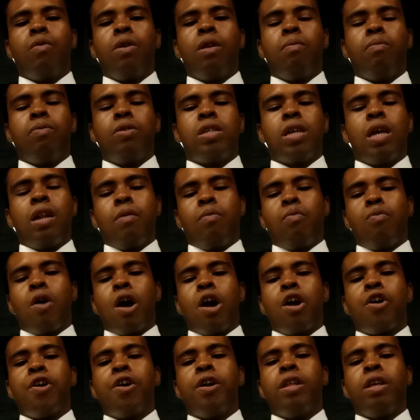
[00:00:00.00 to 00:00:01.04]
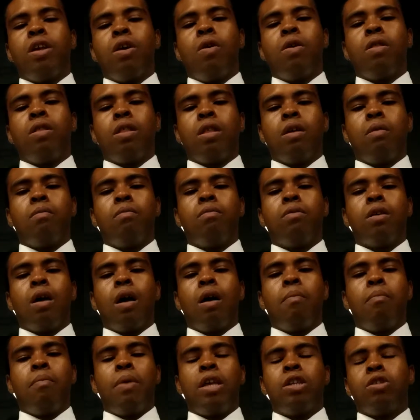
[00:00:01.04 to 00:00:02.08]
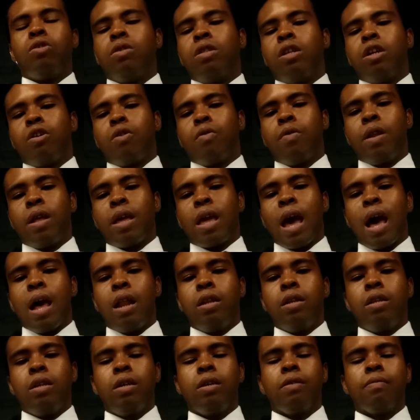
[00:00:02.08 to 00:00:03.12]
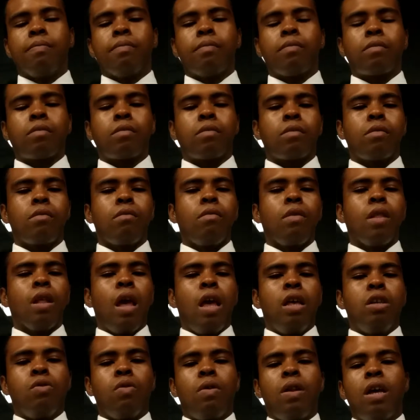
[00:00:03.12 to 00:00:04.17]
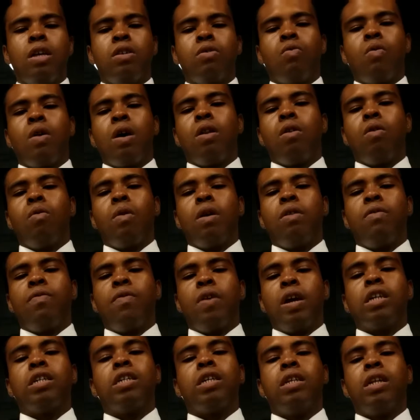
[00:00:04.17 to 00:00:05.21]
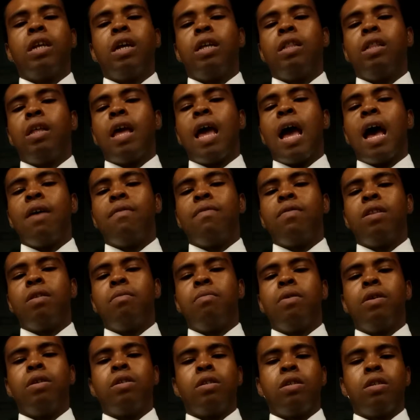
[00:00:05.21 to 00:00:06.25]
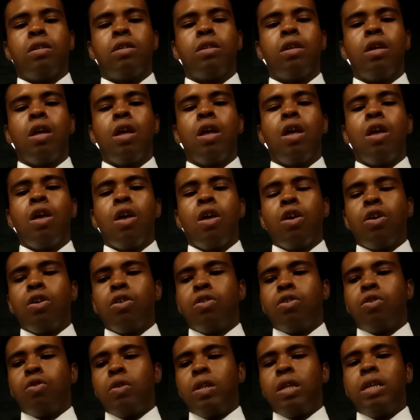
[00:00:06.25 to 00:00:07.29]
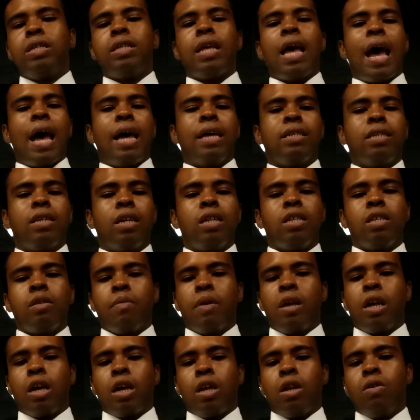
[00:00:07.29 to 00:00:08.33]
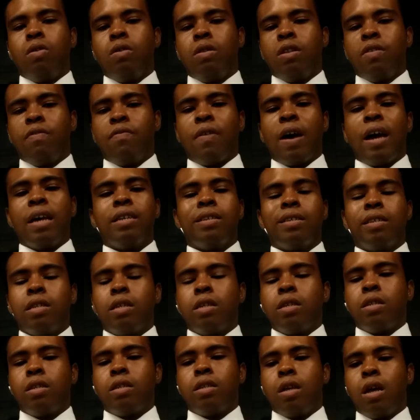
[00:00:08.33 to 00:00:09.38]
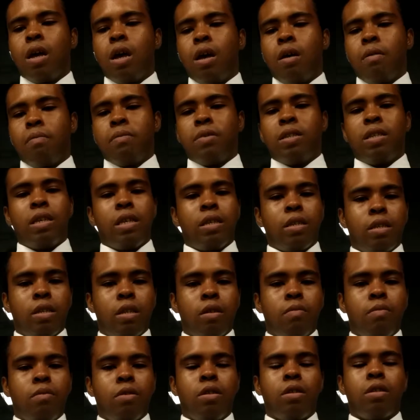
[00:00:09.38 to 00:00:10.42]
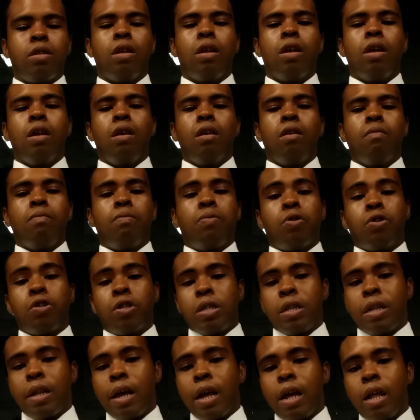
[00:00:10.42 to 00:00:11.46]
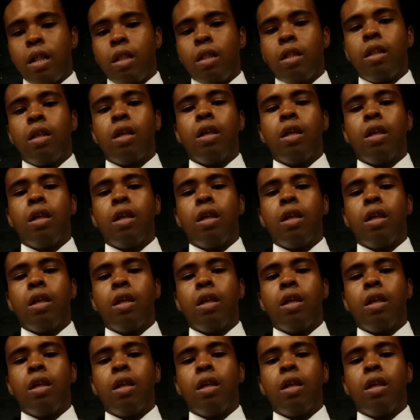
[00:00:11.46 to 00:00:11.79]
set a priority on them based on their criticality, as well as what function they have in the business. So these assets may include devices, systems, personnel,